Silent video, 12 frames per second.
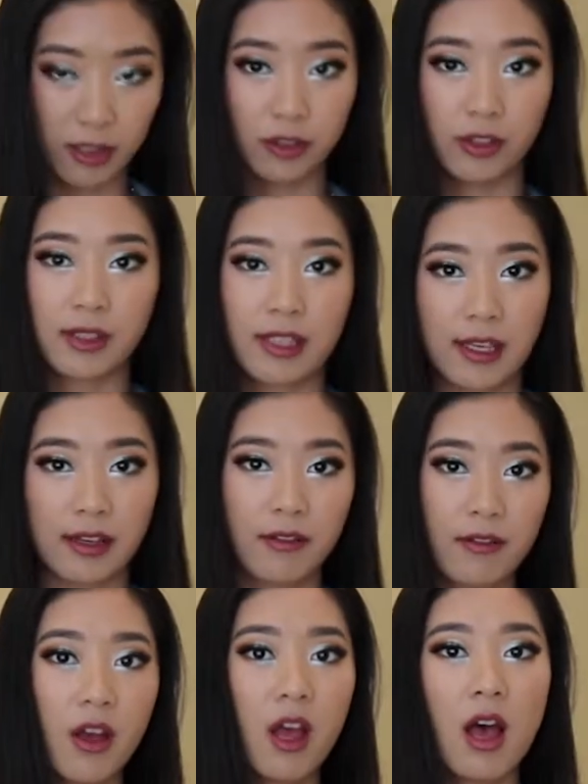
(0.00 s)
it'll just
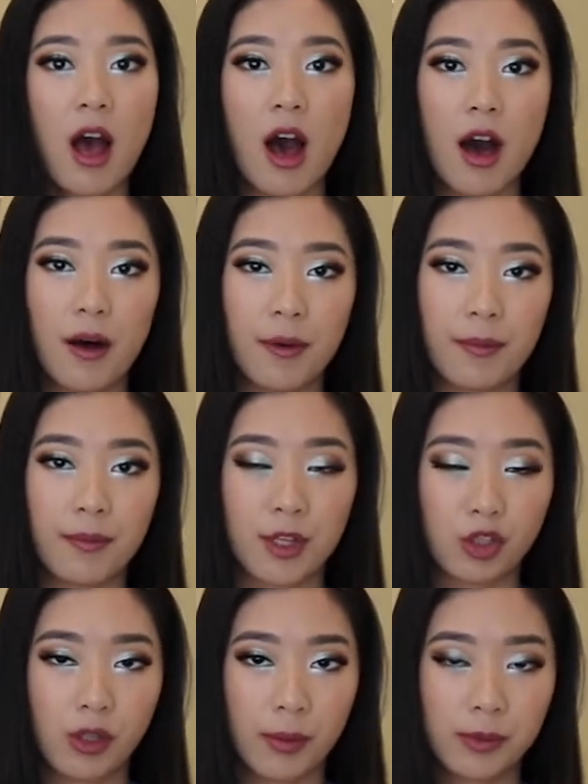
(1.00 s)
give um,
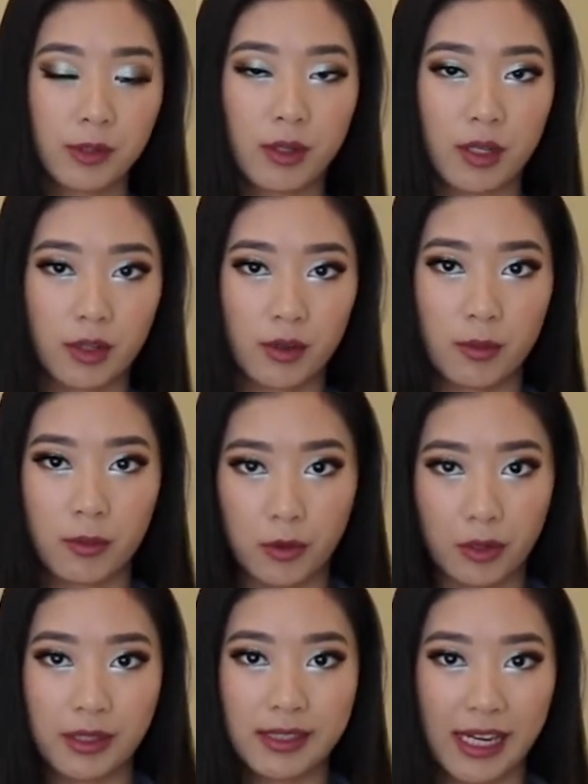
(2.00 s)
the jumpsuit a little
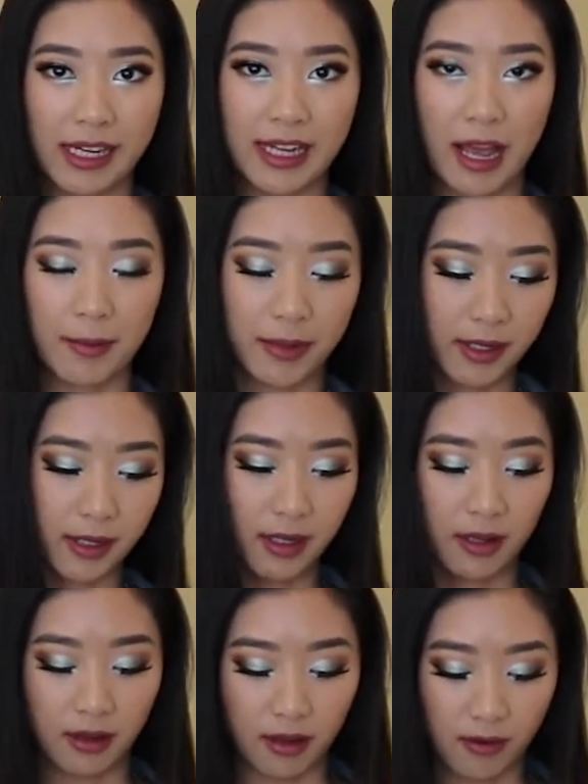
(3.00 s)
more dynamic,
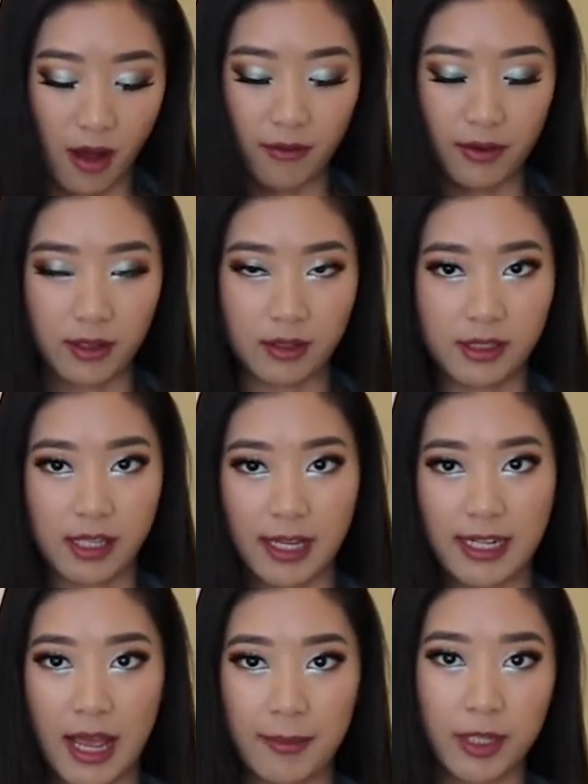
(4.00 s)
of a
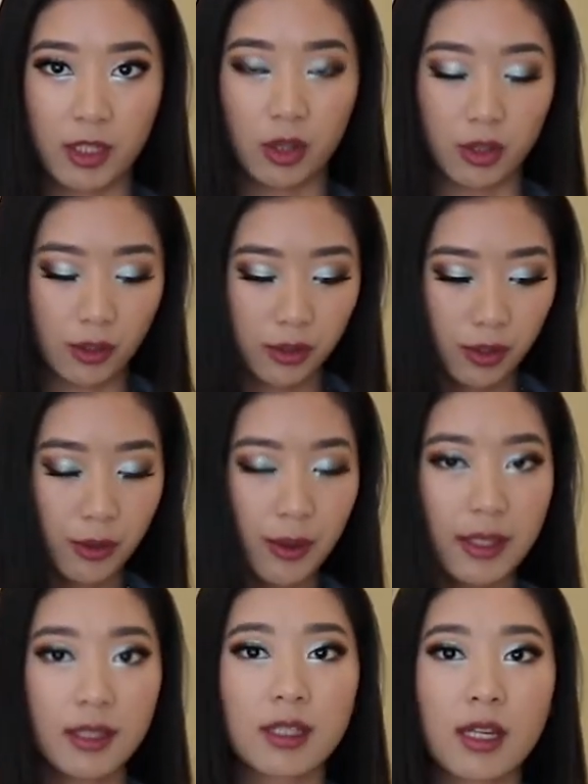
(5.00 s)
dynamic look to
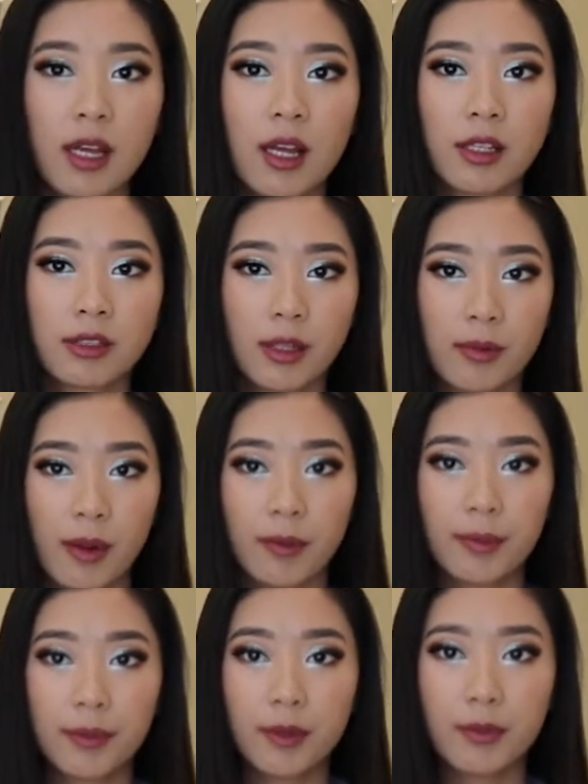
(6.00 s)
it. So I'd
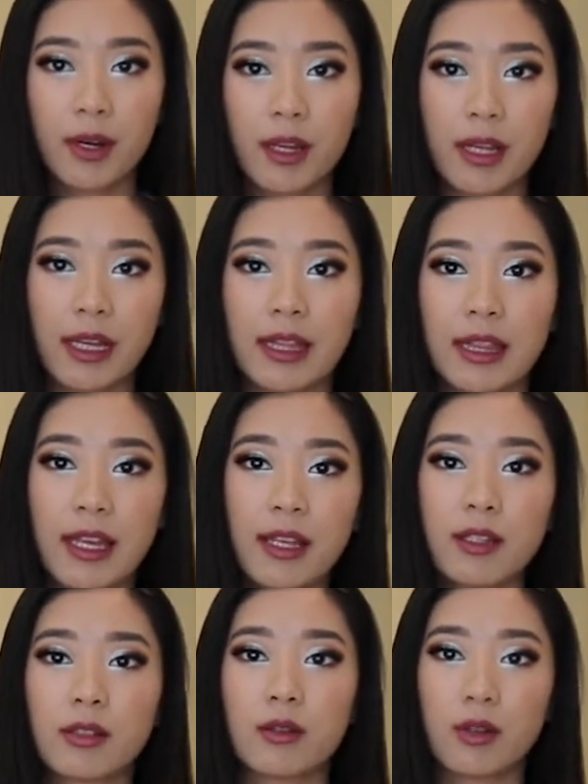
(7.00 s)
probably wear it like
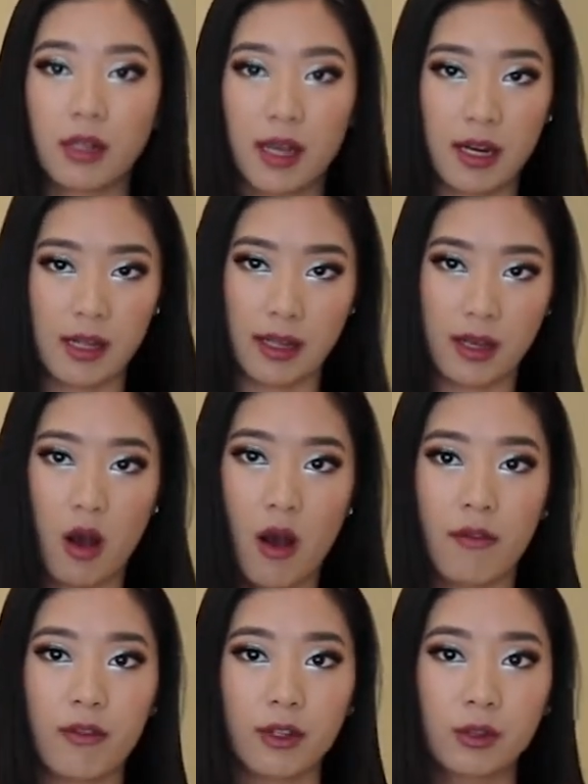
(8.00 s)
this, or kind of like
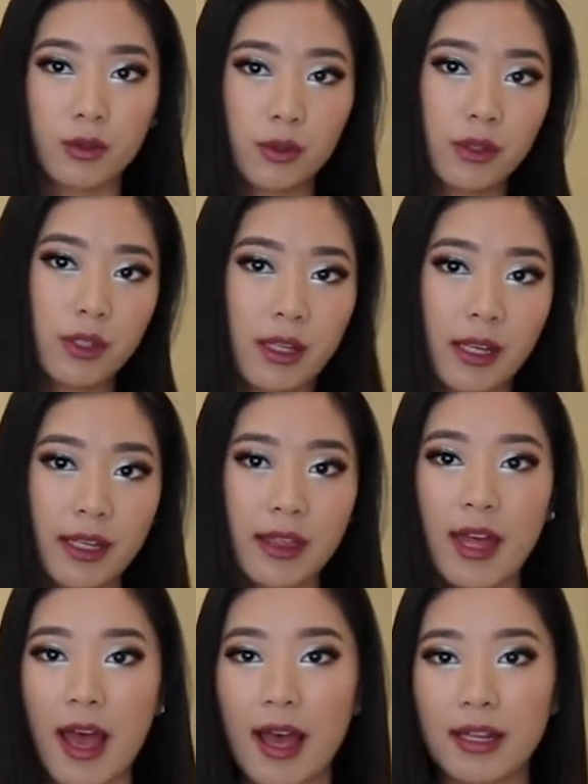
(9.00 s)
off the shoulder
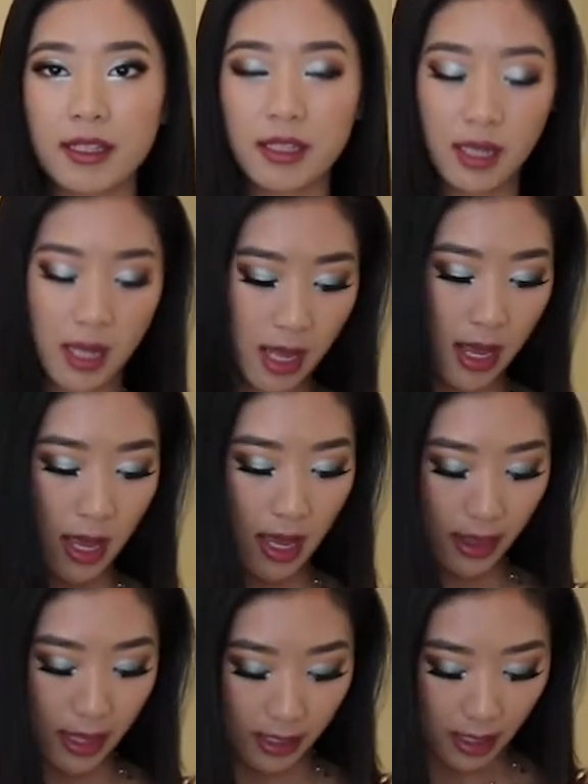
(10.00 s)
like that.
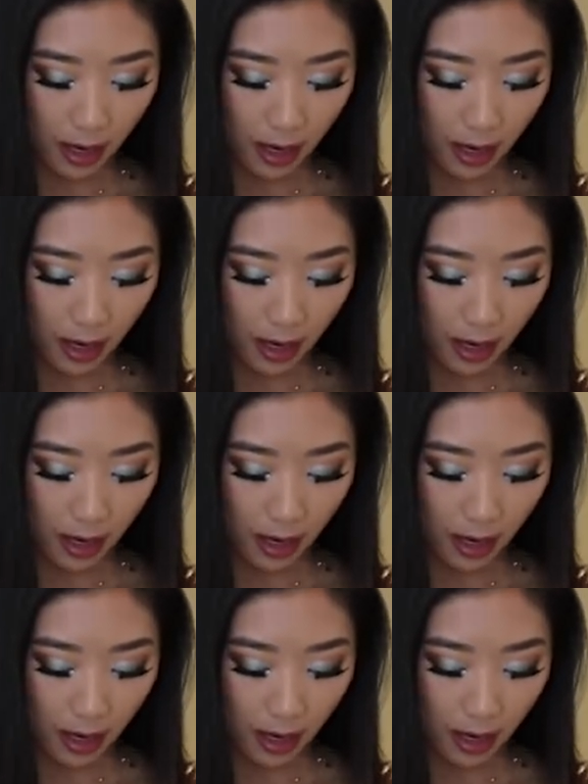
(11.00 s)
And then